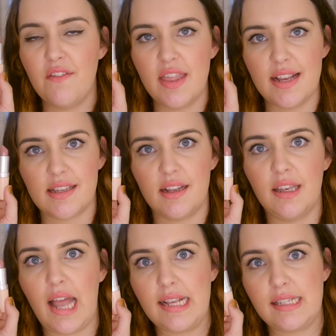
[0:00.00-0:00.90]
and these are
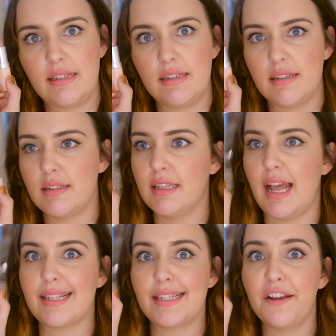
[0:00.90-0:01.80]

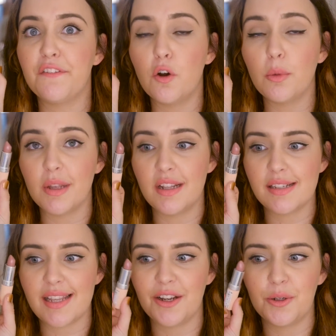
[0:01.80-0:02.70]
lasting
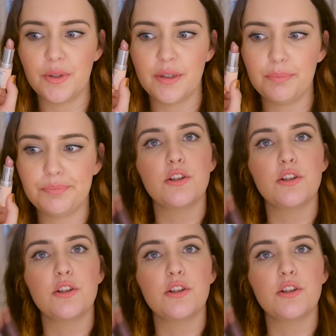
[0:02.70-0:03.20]
formulas, they call them.